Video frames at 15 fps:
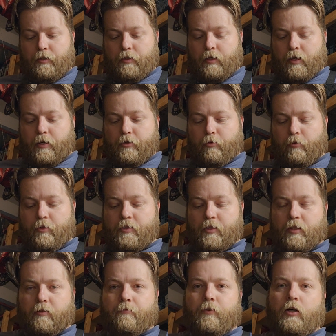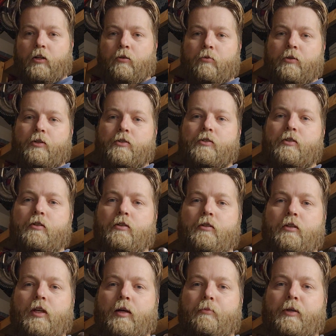yeah, I noticed that the follower is
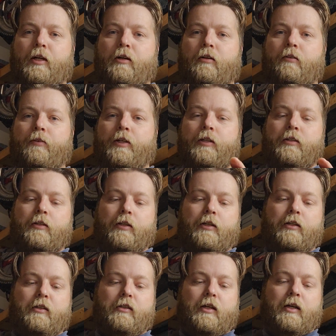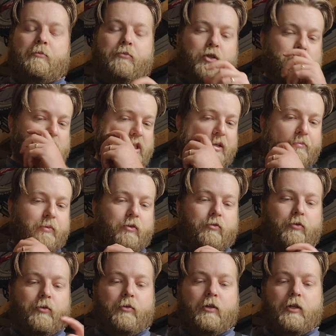coming out of it and pushing up and
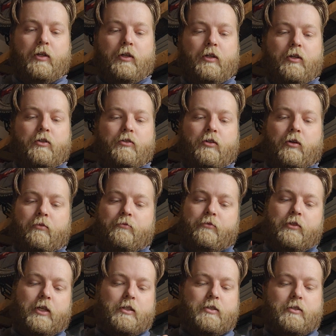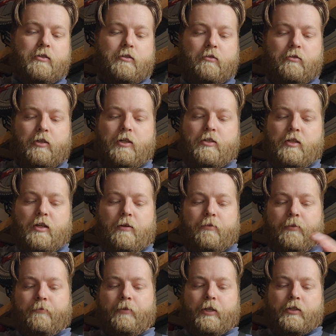through. So that's easy enough
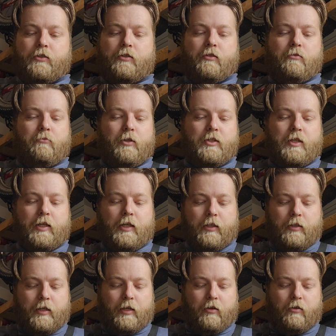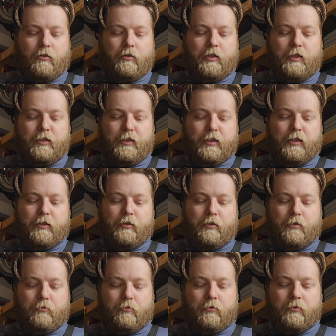to fix. Once I get that all done there,
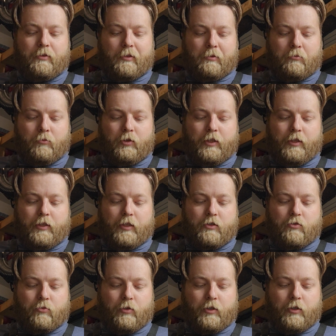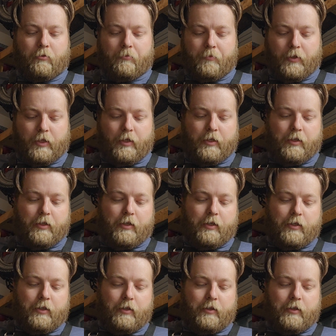we'll get that sorted out.
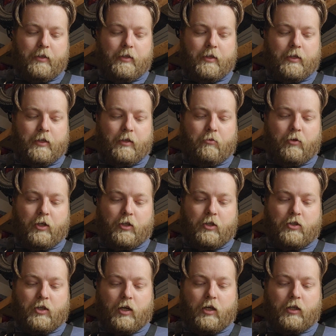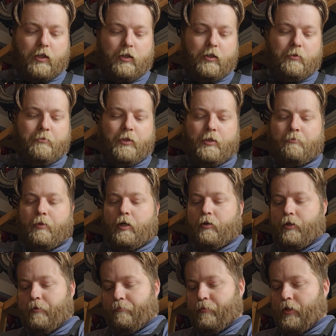I wanted to talk a little bit about
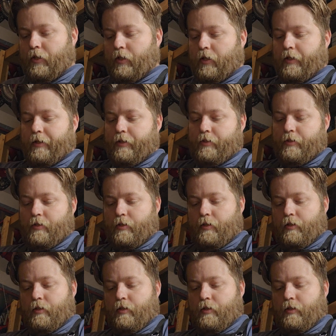it because